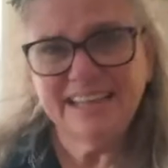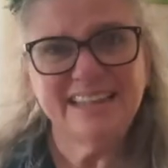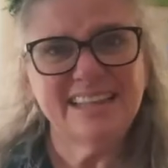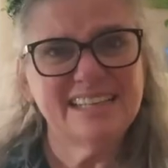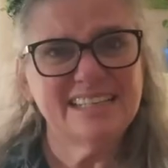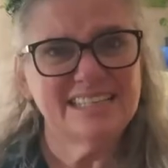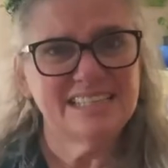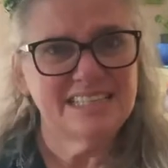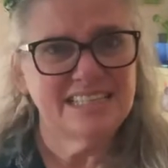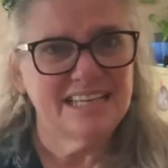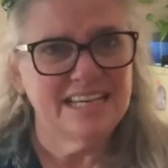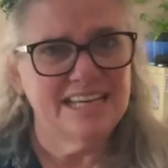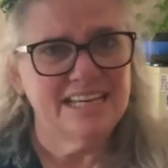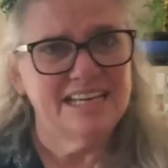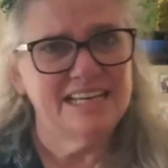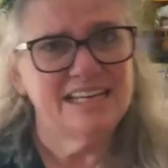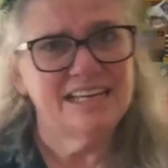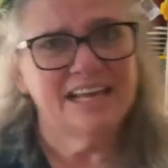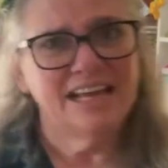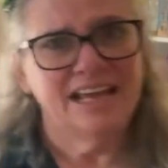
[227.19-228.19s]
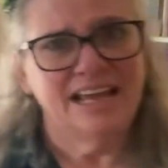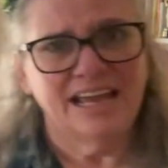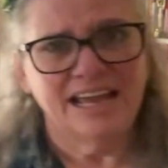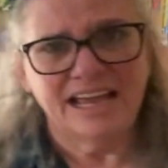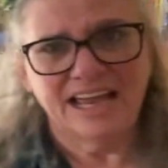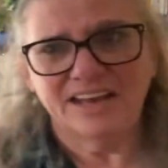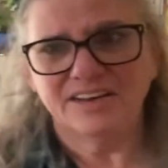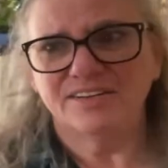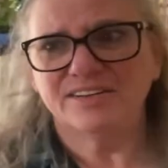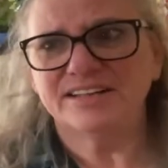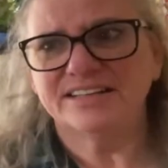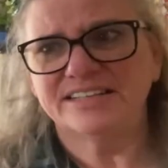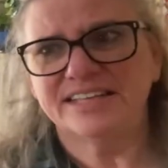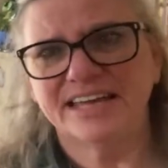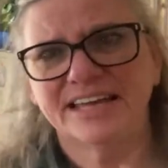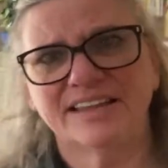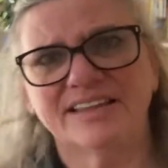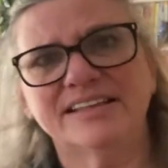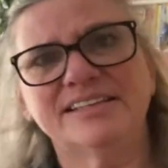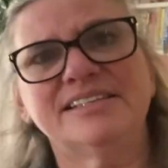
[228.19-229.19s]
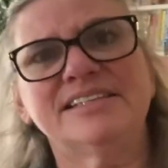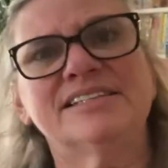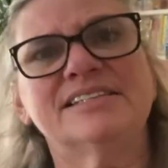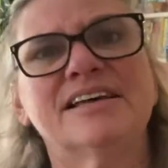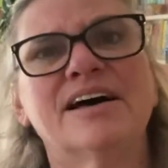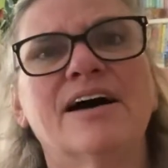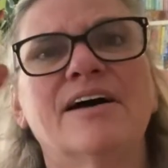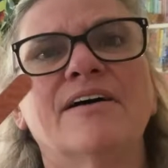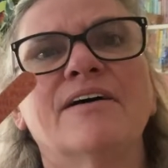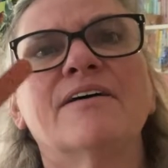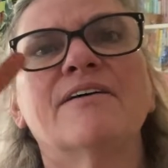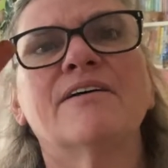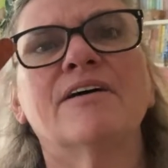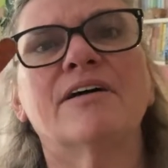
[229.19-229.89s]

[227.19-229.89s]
the seed and you can take, this is a